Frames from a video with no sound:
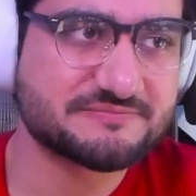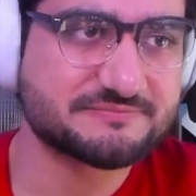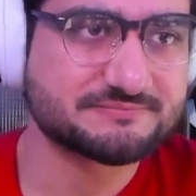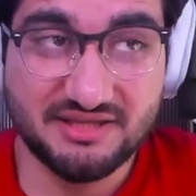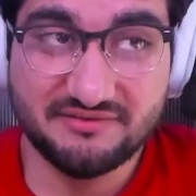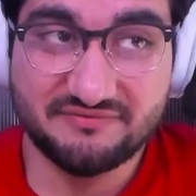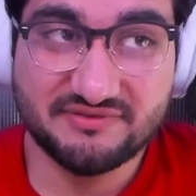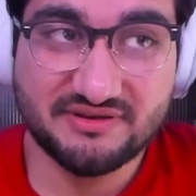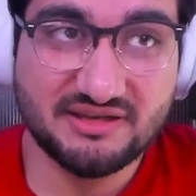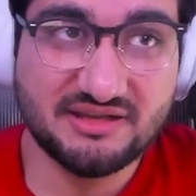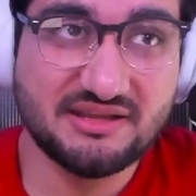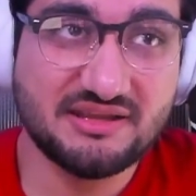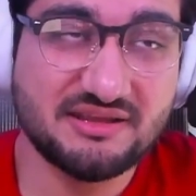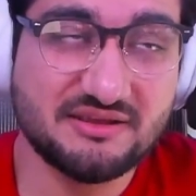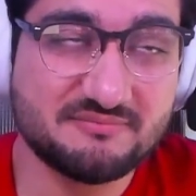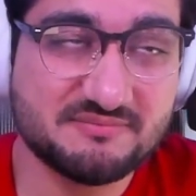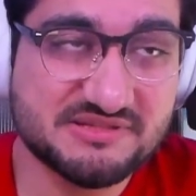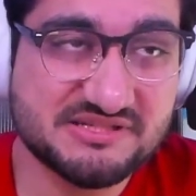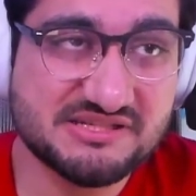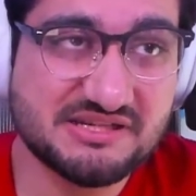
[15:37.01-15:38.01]
Even he
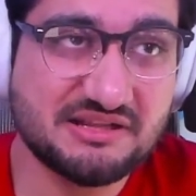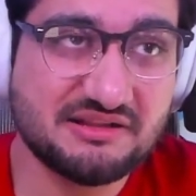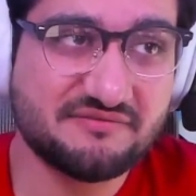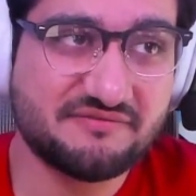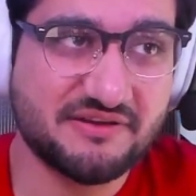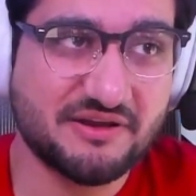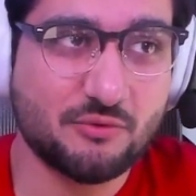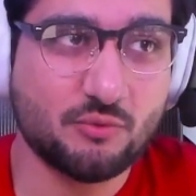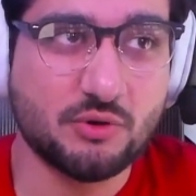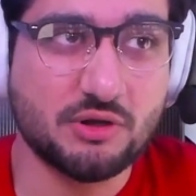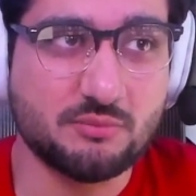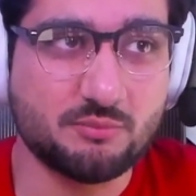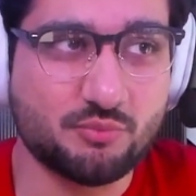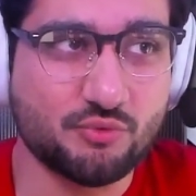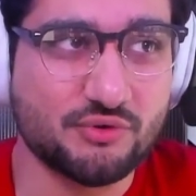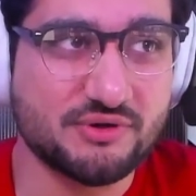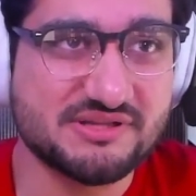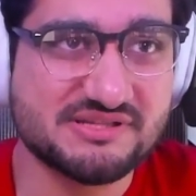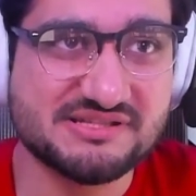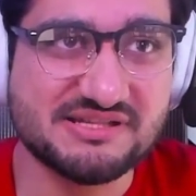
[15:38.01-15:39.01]
himself at one
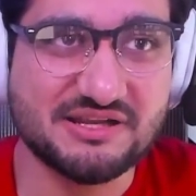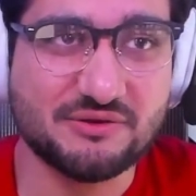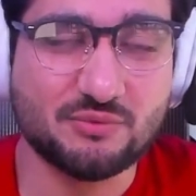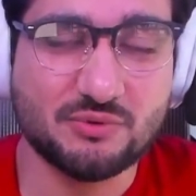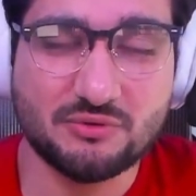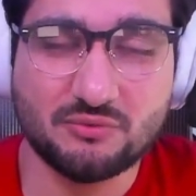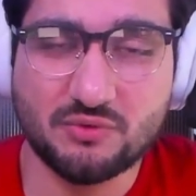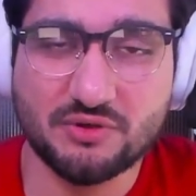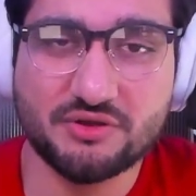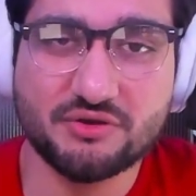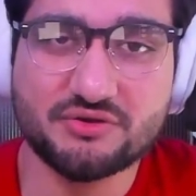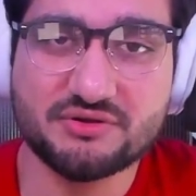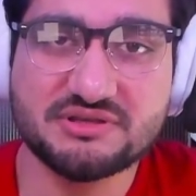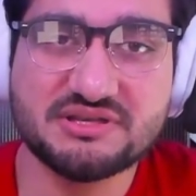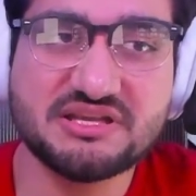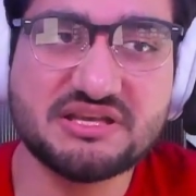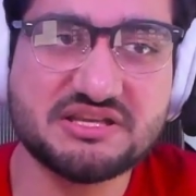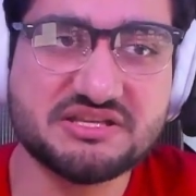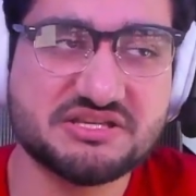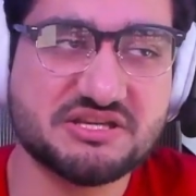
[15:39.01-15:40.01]
point said, well, what you're
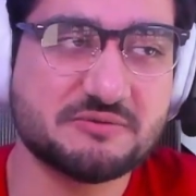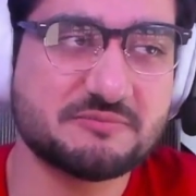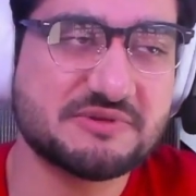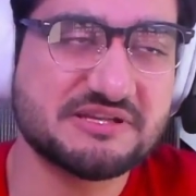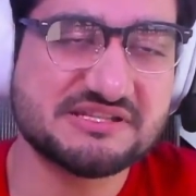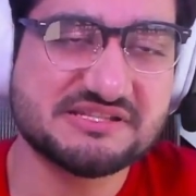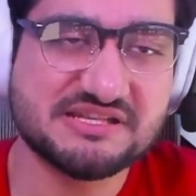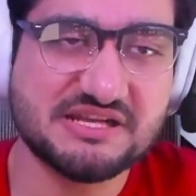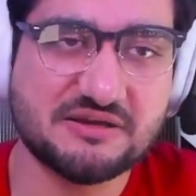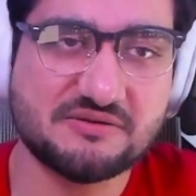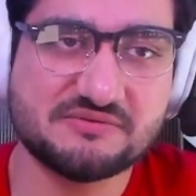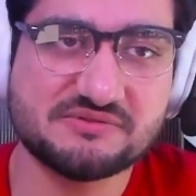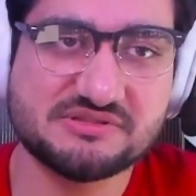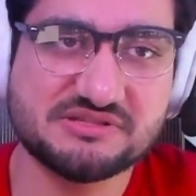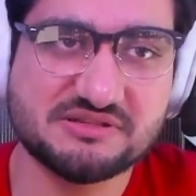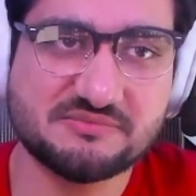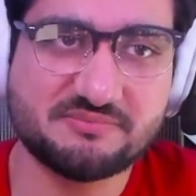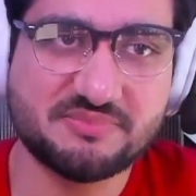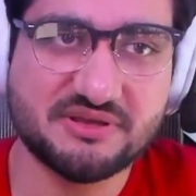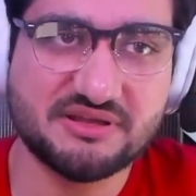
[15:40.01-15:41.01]
teaching me
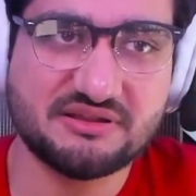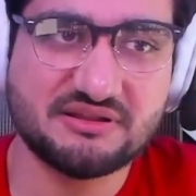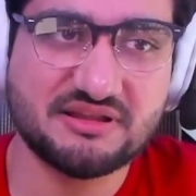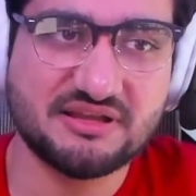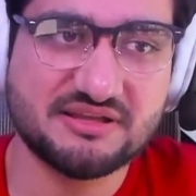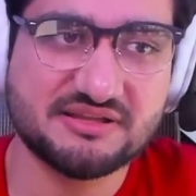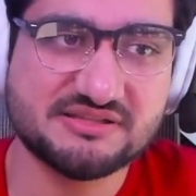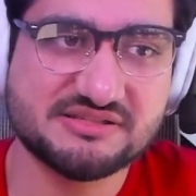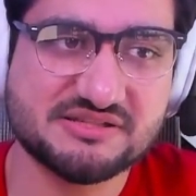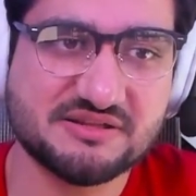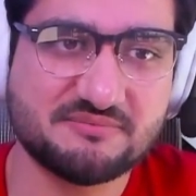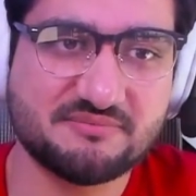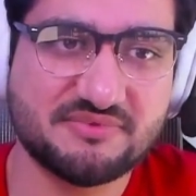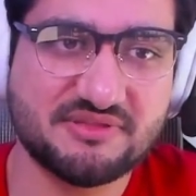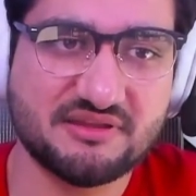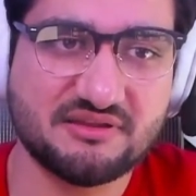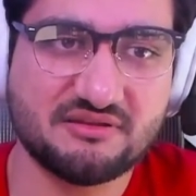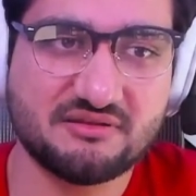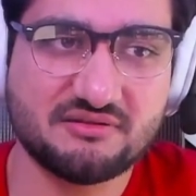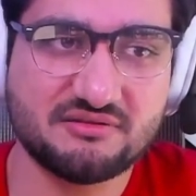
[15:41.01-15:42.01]
sounds a bit like
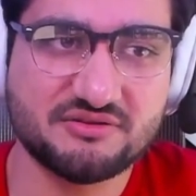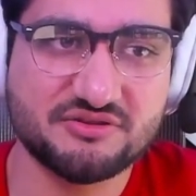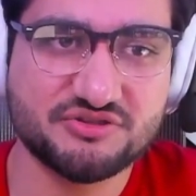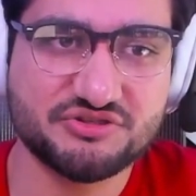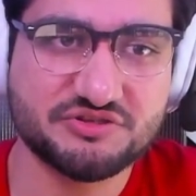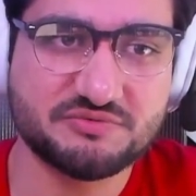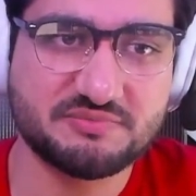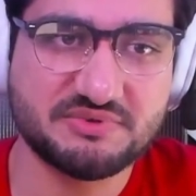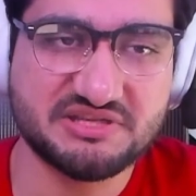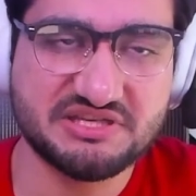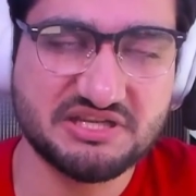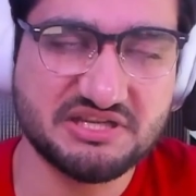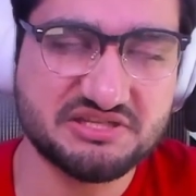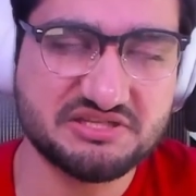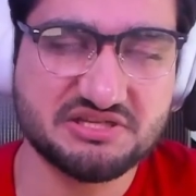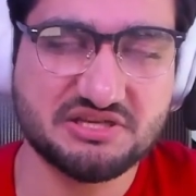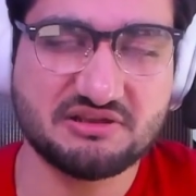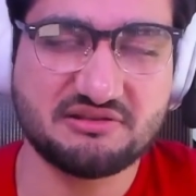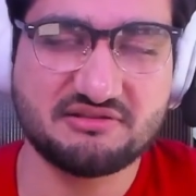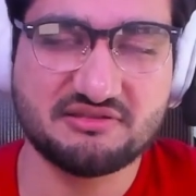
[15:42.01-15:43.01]
something you should be
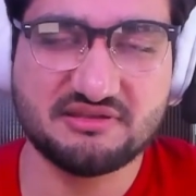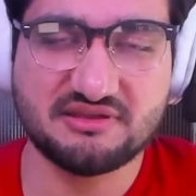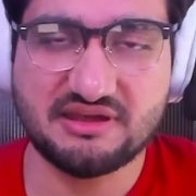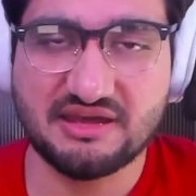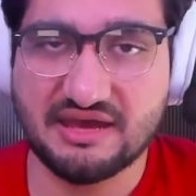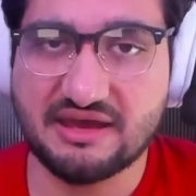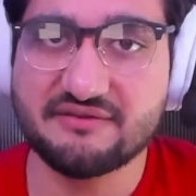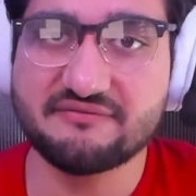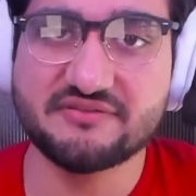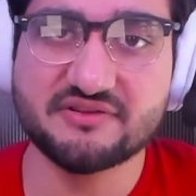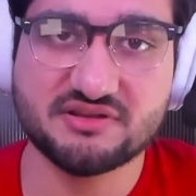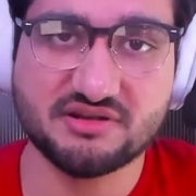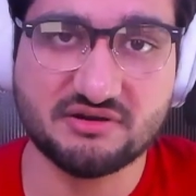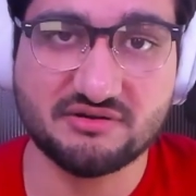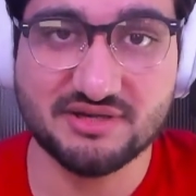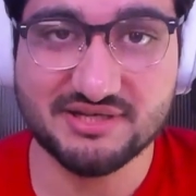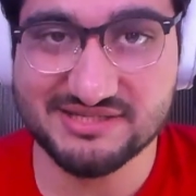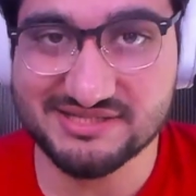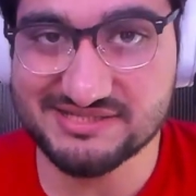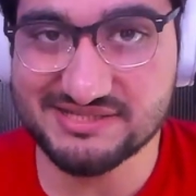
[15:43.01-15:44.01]
teaching the
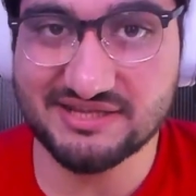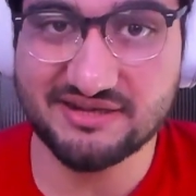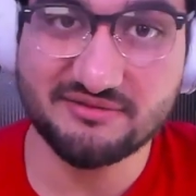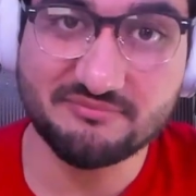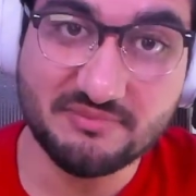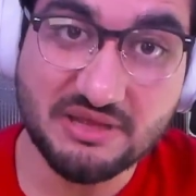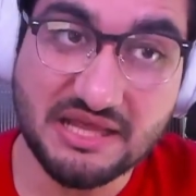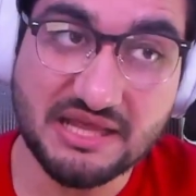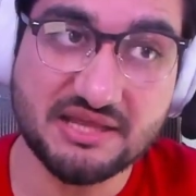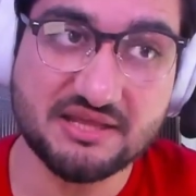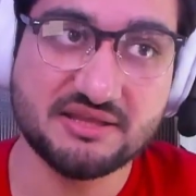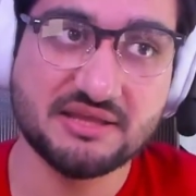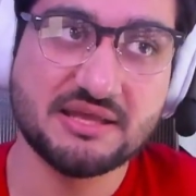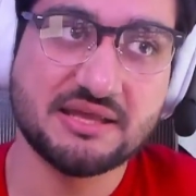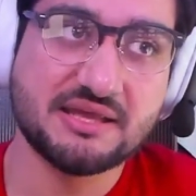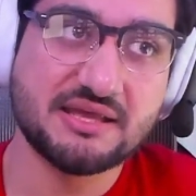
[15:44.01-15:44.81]
Avatar instead of me.